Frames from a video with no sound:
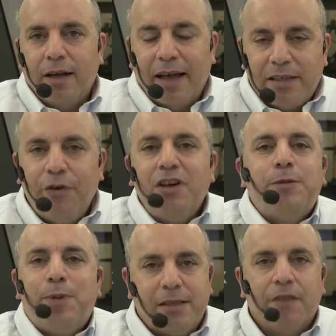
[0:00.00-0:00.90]
It's very
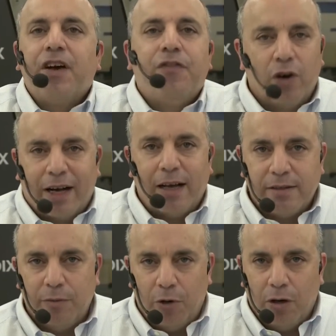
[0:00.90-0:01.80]
specific for a
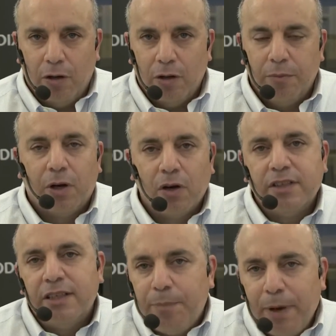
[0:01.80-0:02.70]
customer
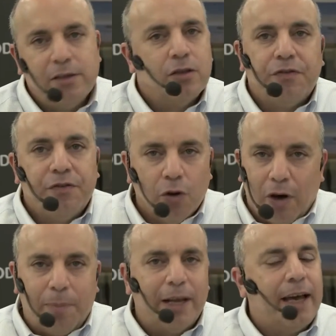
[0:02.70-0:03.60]
because it depends on
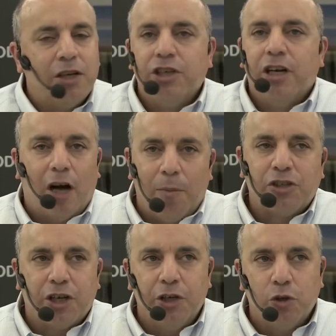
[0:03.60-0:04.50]
your application and how
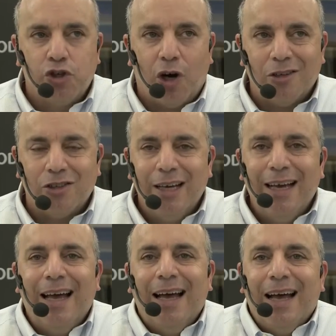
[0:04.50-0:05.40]
much can you charge.
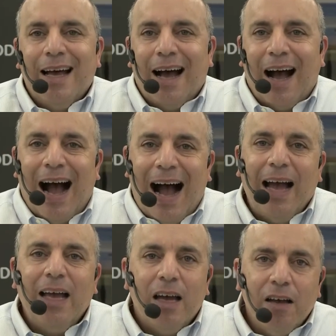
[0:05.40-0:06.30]

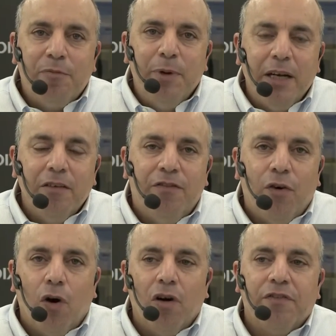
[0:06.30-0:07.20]
I have been
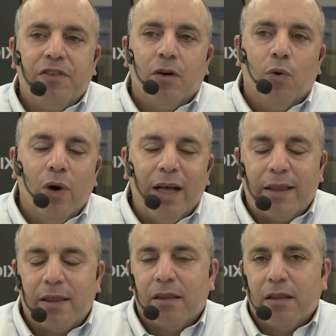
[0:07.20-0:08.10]
involved
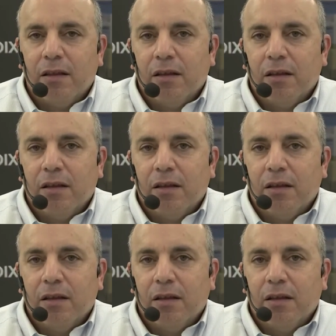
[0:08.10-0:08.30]
with,